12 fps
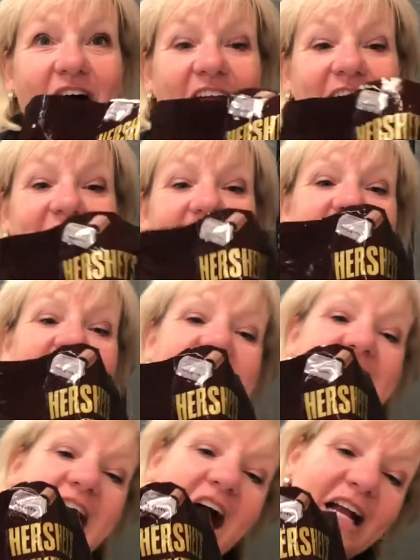It's the
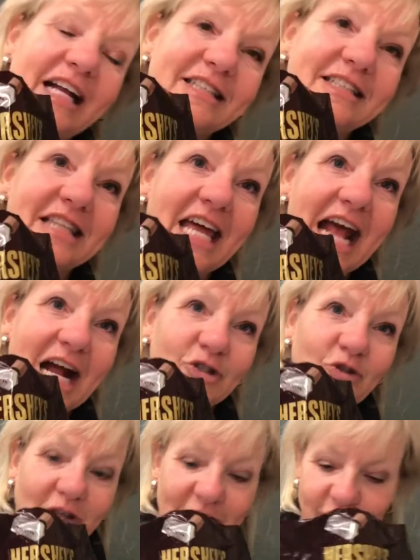nuggets that
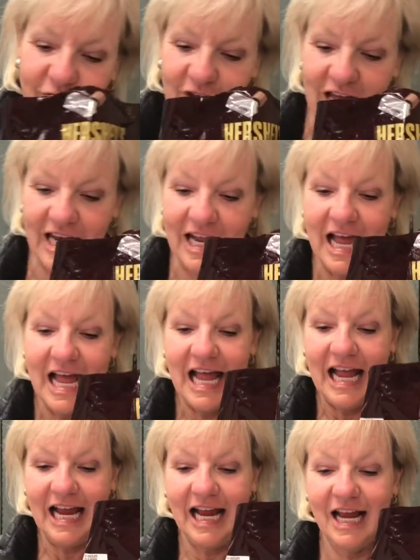actually fit
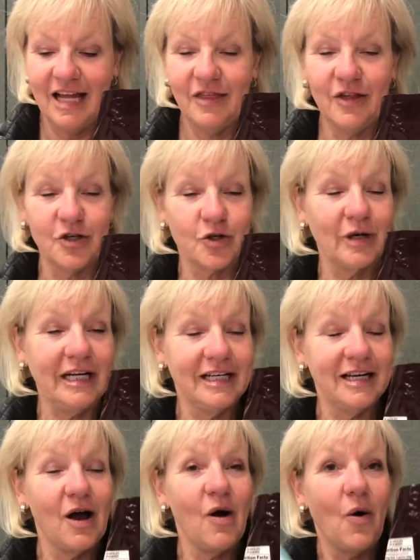in the treat
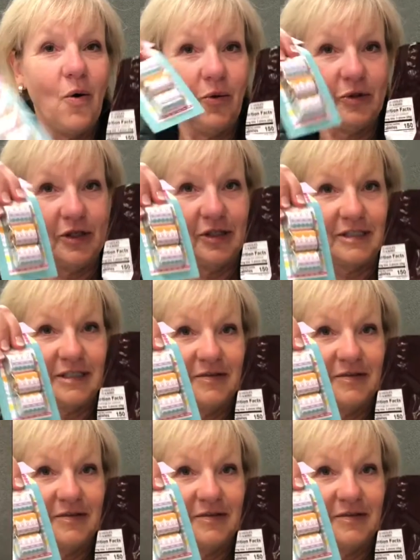holders.